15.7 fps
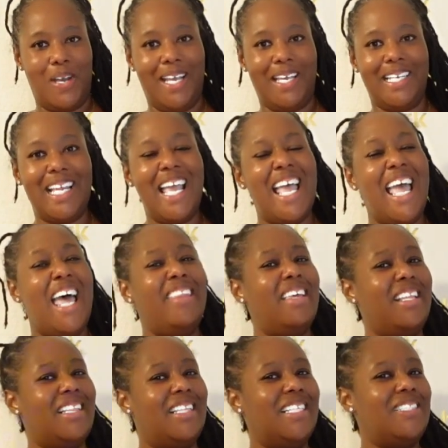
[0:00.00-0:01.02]
one. I
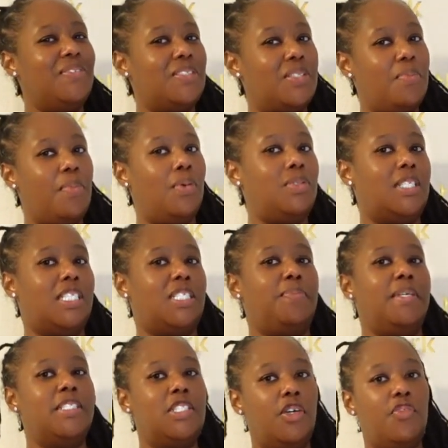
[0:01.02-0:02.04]
think this is the most
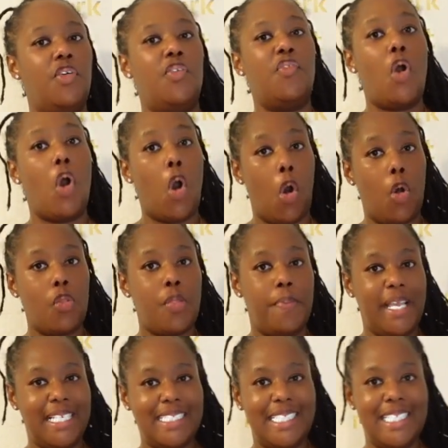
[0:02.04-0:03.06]
expensive of all the
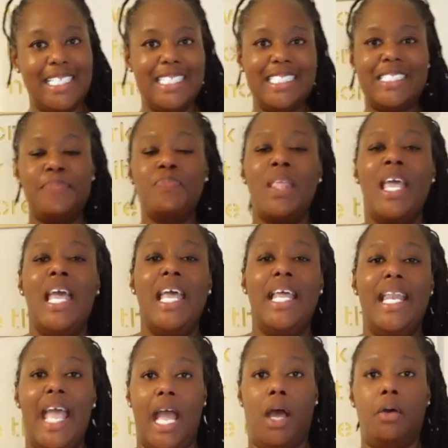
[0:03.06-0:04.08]
pieces.
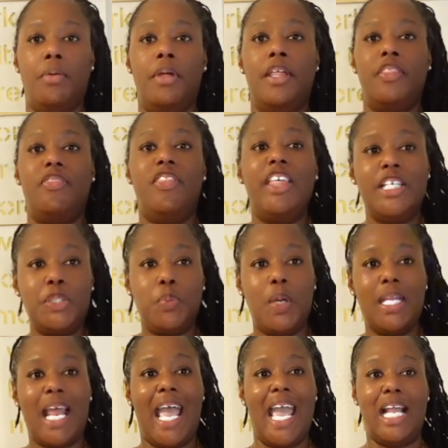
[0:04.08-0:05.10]
Now, this
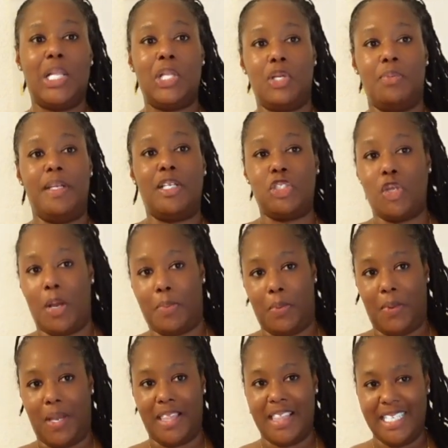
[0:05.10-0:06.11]
one I had a little bit of
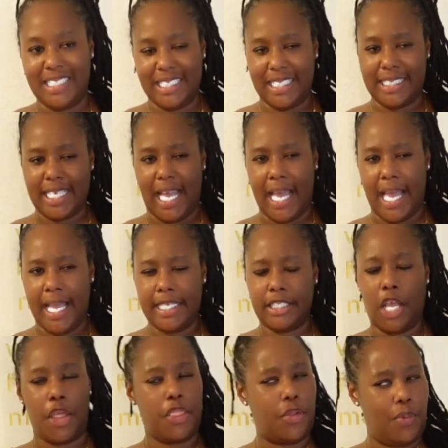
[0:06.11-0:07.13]
trouble with. This is a size
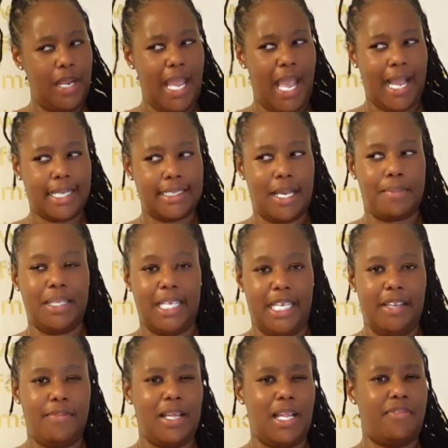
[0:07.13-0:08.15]
3X, I
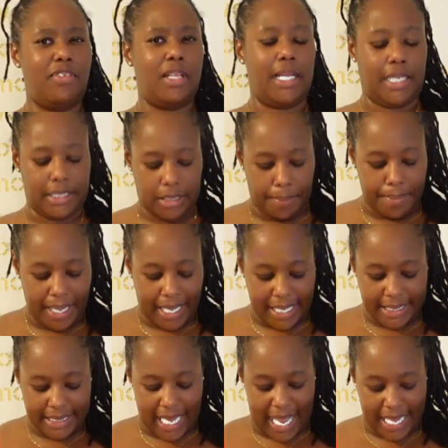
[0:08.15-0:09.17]
believe. I feel like that's the
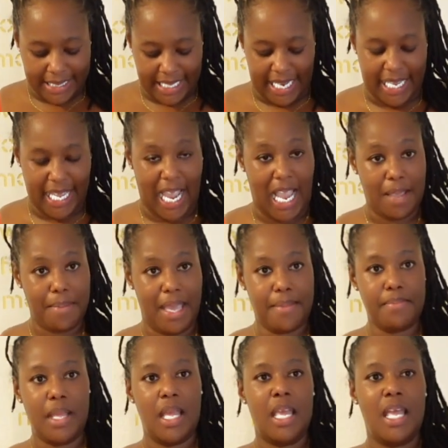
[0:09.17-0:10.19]
biggest size that it came in.